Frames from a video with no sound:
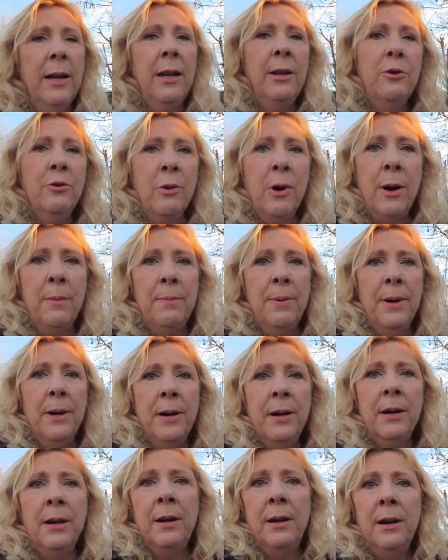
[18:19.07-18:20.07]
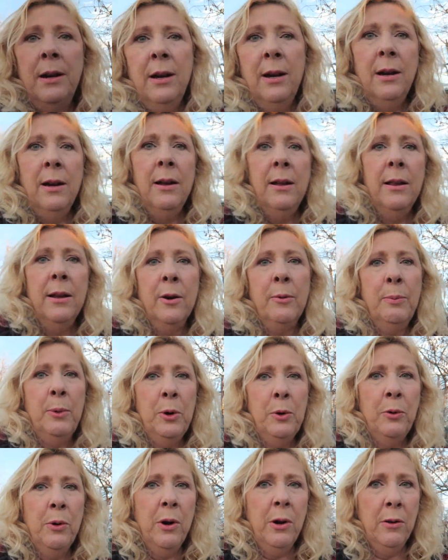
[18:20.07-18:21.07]
they drop their
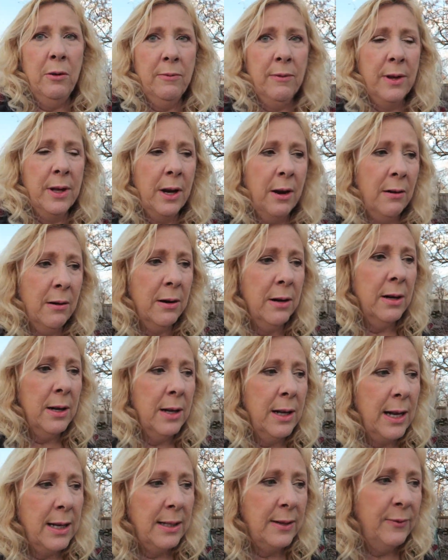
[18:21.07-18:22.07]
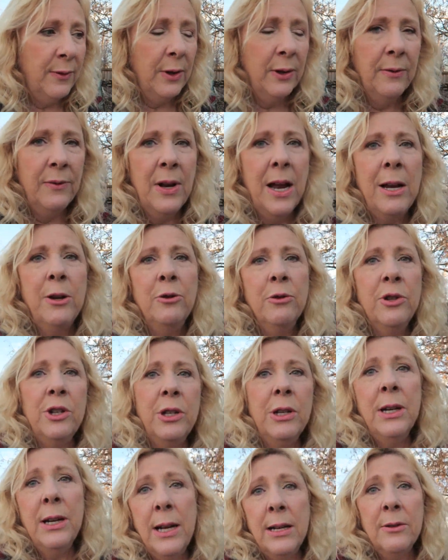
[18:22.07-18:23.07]
poo all over the garden, and that's full of
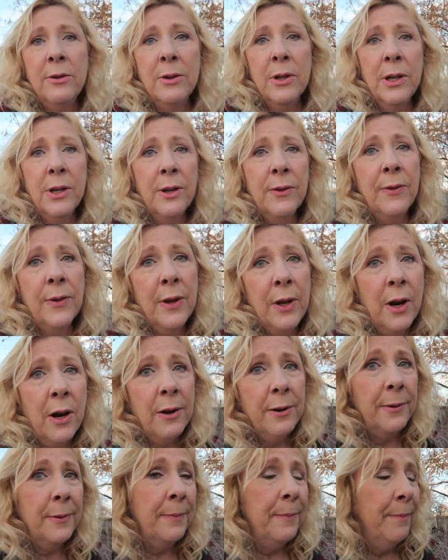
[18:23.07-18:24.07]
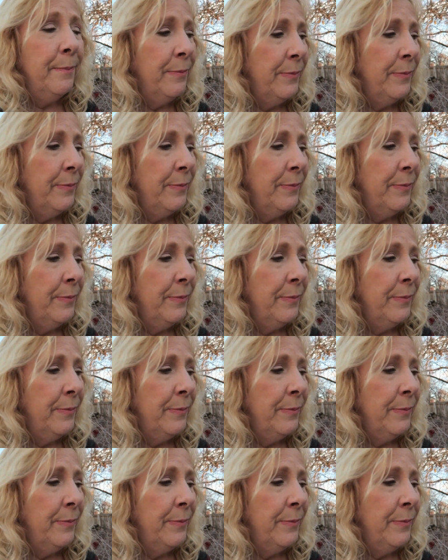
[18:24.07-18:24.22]
nitrogen, and that's really good for the garden.